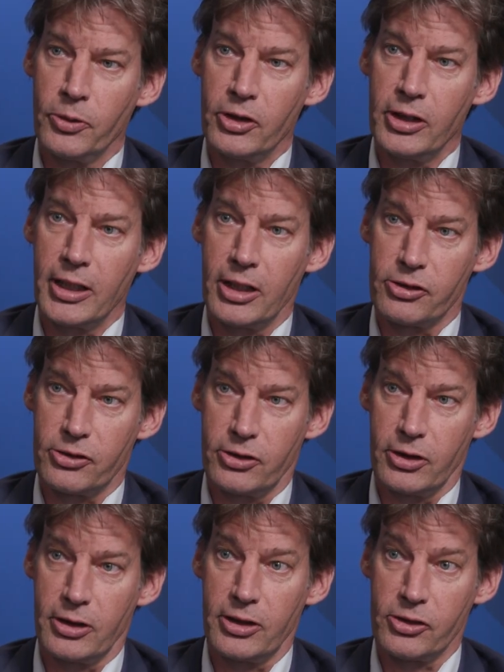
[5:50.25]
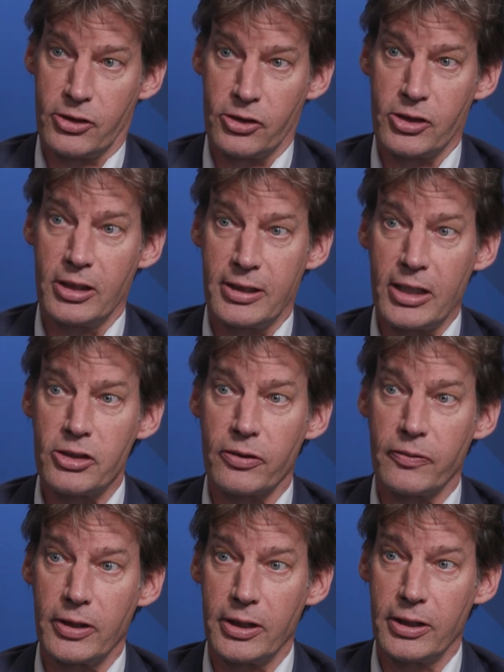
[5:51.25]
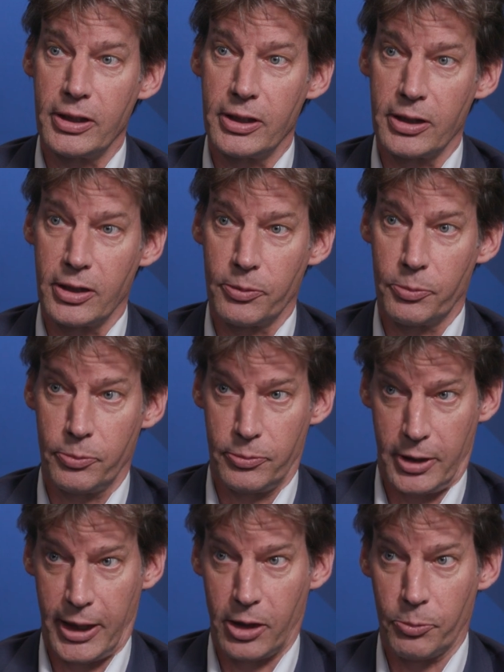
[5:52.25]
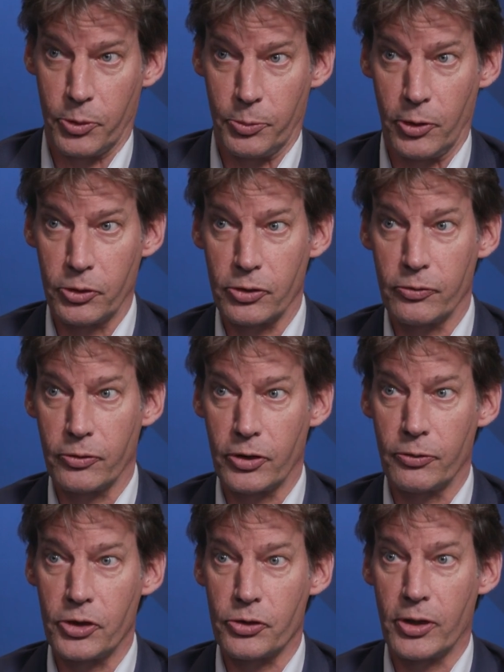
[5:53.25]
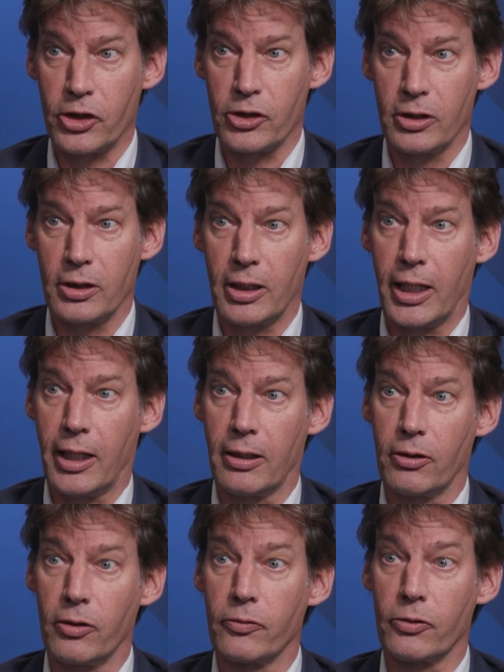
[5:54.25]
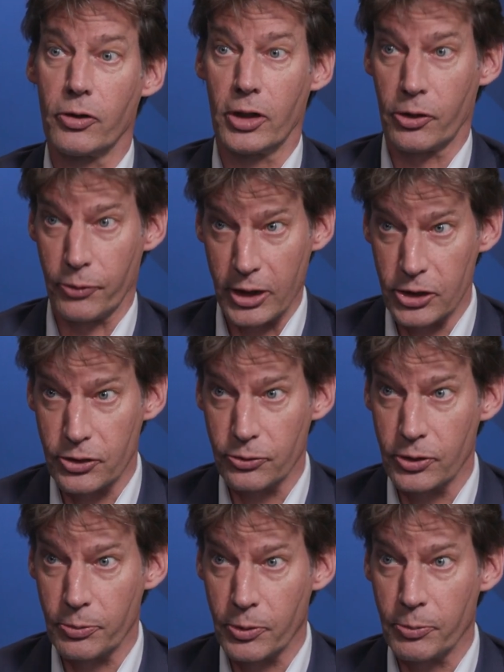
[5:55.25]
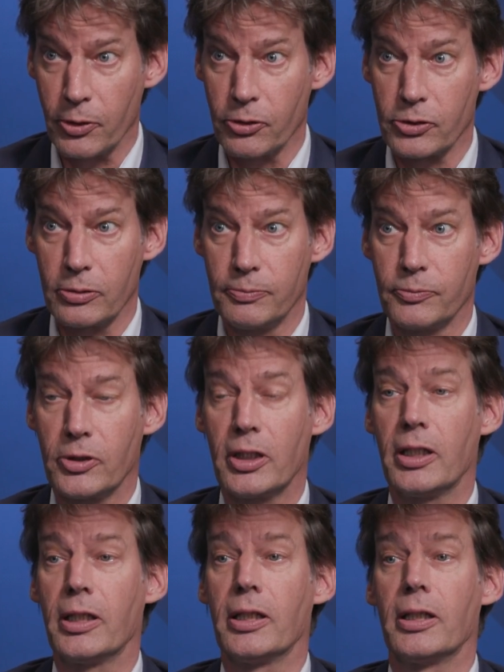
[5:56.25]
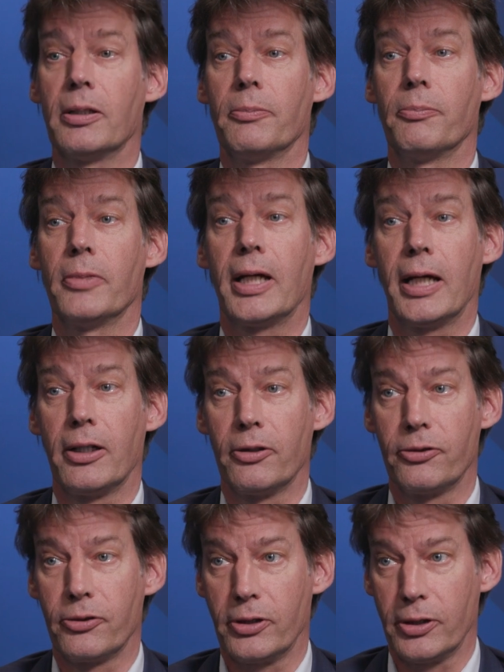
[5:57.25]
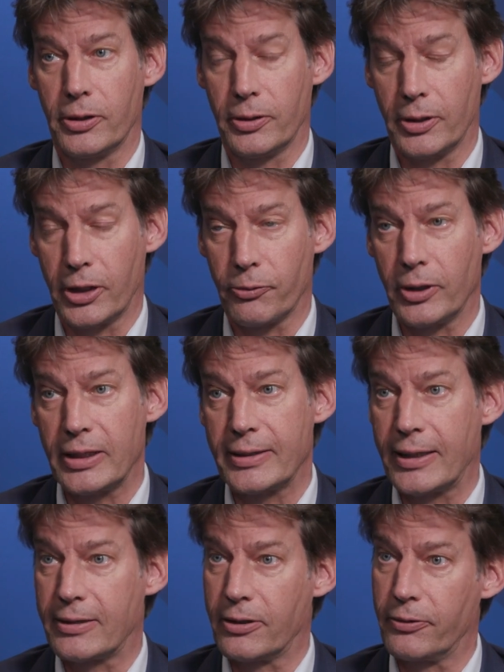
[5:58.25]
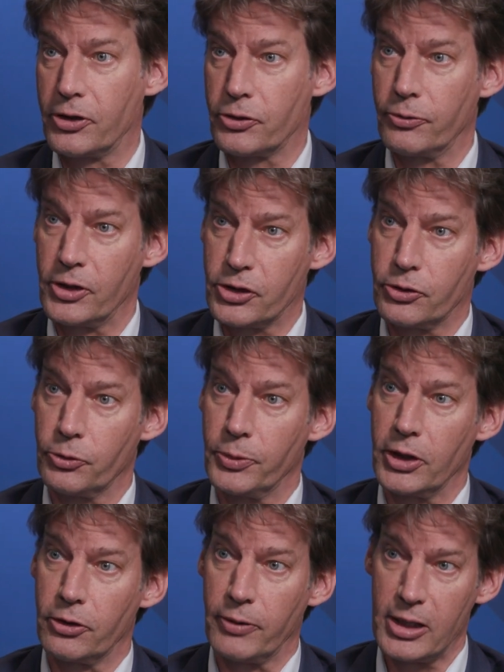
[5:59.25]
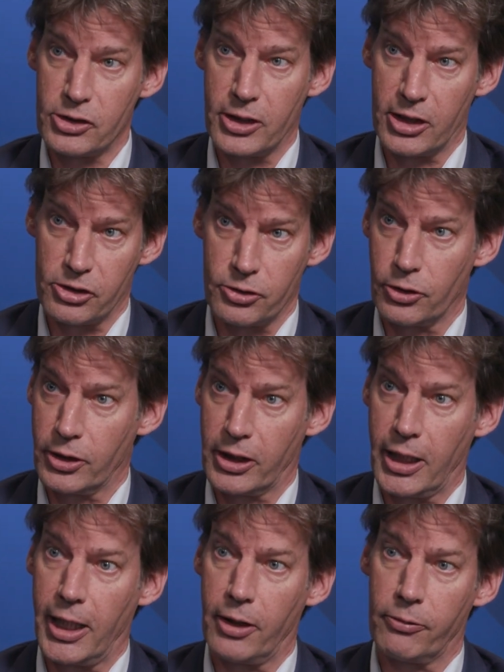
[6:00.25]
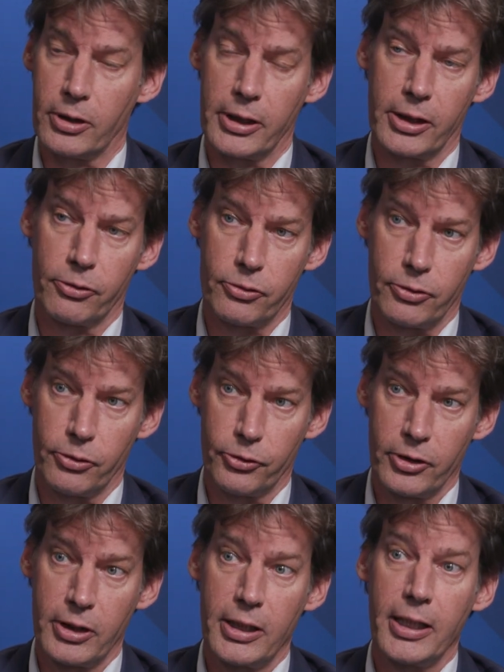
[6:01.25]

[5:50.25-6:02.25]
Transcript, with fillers: Committee has discussed intensively the ECHA proposal for the restriction and overall agrees to the proposal and agreed that there is a risk to be addressed that is not adequately controlled,